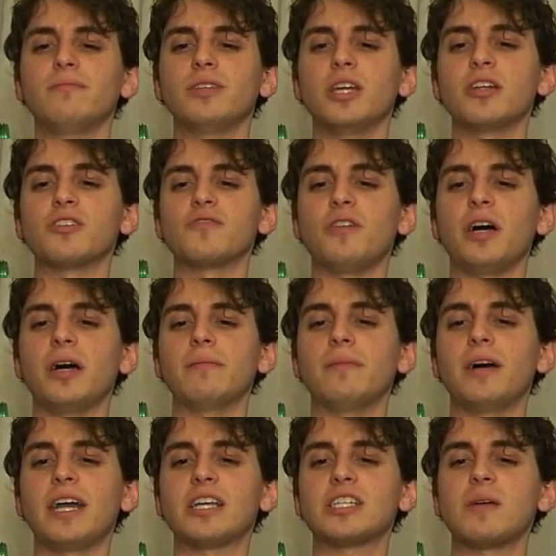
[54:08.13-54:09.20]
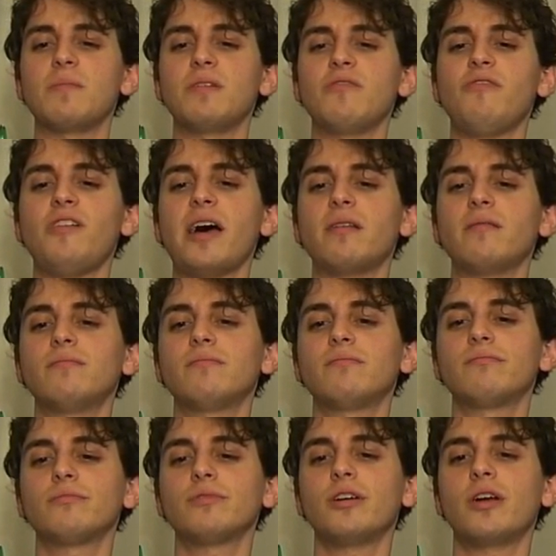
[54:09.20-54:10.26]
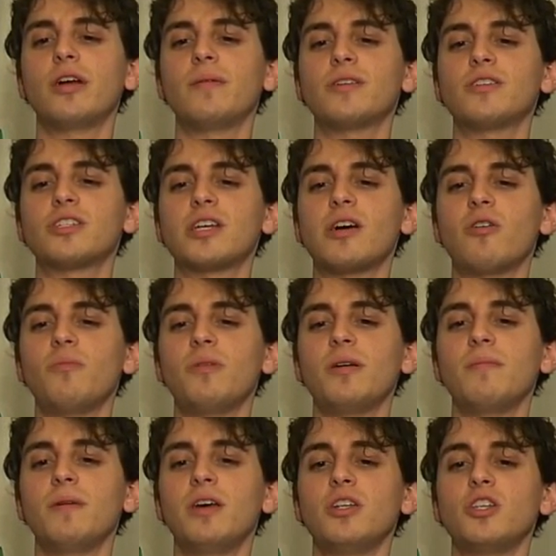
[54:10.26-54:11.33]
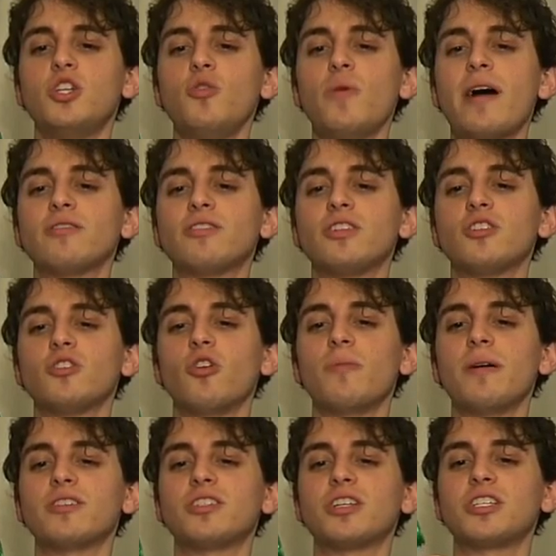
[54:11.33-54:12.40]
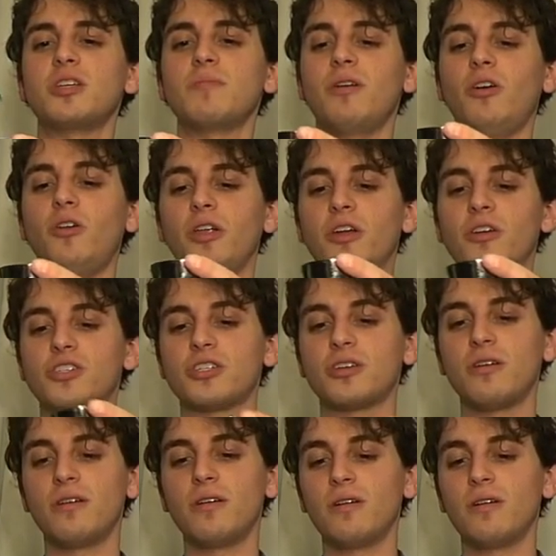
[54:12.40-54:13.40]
Yeah, it is flat. I guess I'm into flat. All right, that's just how it'll be. Two ounces, or about 60 milliliters